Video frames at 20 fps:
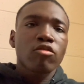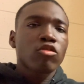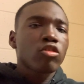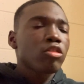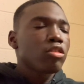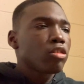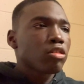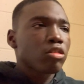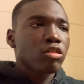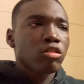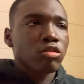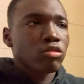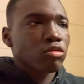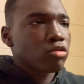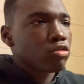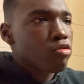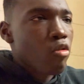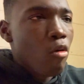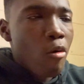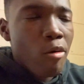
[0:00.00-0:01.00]
See, look, hold on,
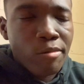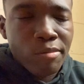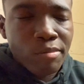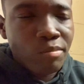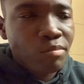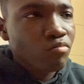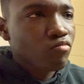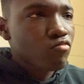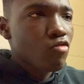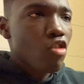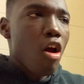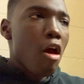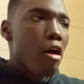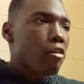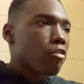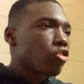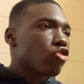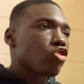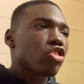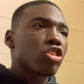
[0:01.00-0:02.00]
hold on, hold on.
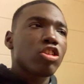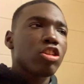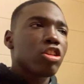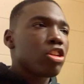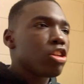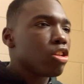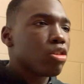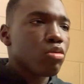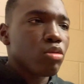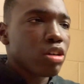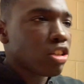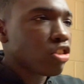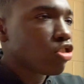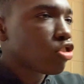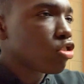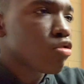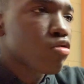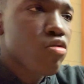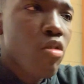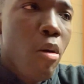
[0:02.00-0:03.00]
Oh, it's in it anyway,
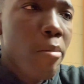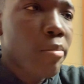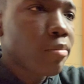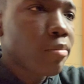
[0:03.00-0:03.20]
so.